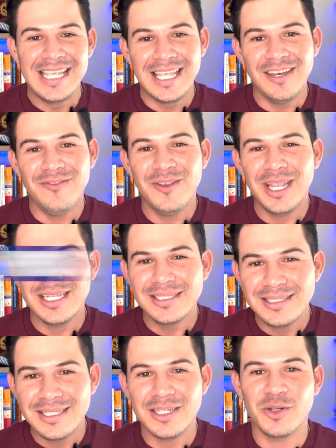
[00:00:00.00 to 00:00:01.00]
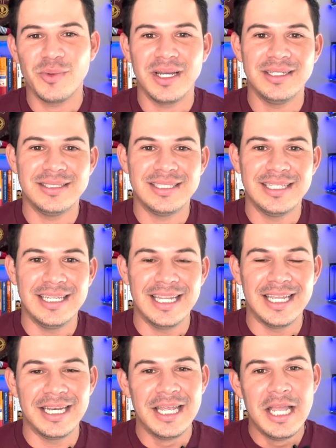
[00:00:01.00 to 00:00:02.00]
And if you guys stick around until the
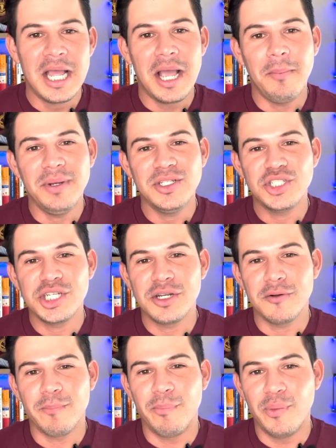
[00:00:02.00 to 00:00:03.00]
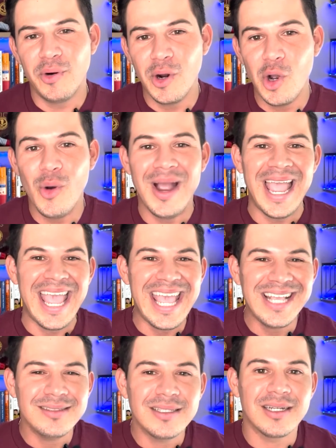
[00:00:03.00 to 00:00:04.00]
end, I'm going to share a pro
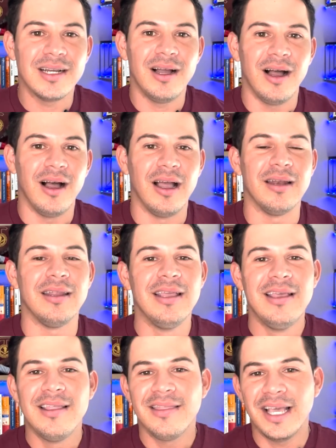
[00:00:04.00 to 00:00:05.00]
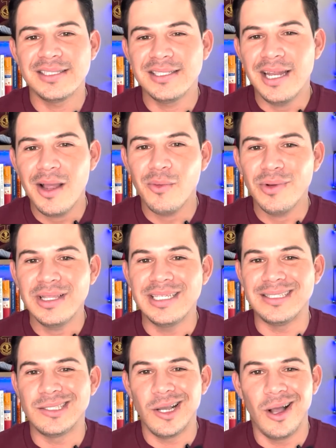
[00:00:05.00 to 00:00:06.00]
and a con that's not
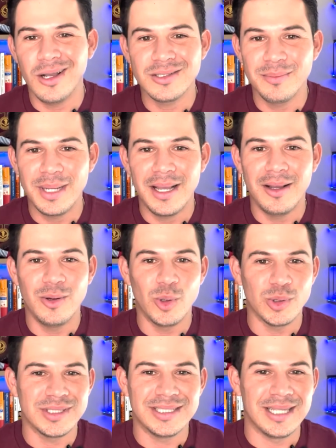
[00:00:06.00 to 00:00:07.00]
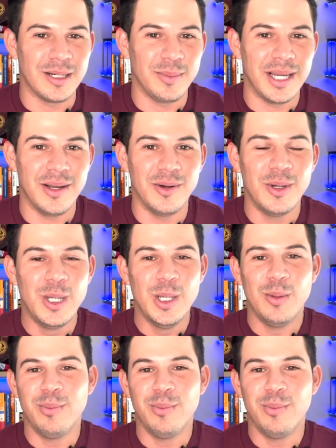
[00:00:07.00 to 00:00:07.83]
really talked about or said about,